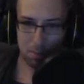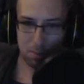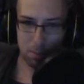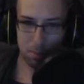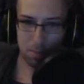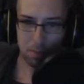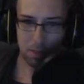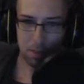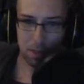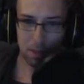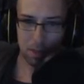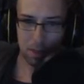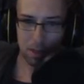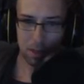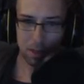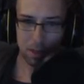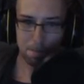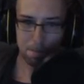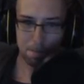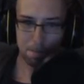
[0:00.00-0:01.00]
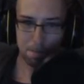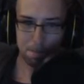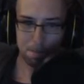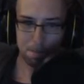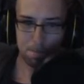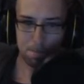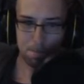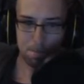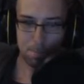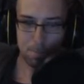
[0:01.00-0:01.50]

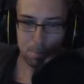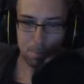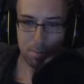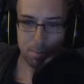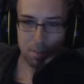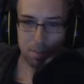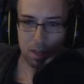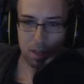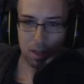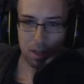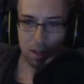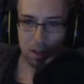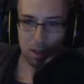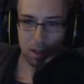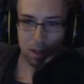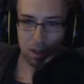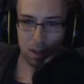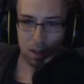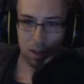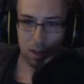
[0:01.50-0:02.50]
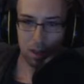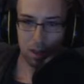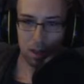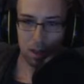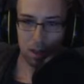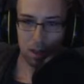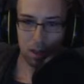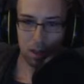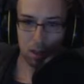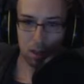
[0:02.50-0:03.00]

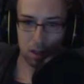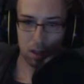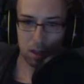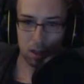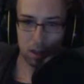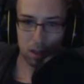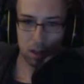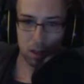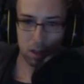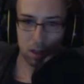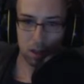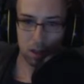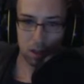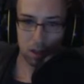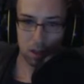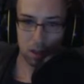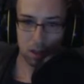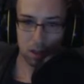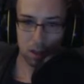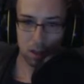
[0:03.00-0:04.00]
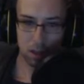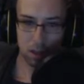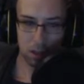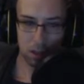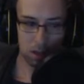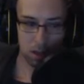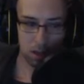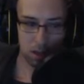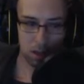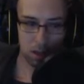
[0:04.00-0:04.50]
No one is speaking in this clip.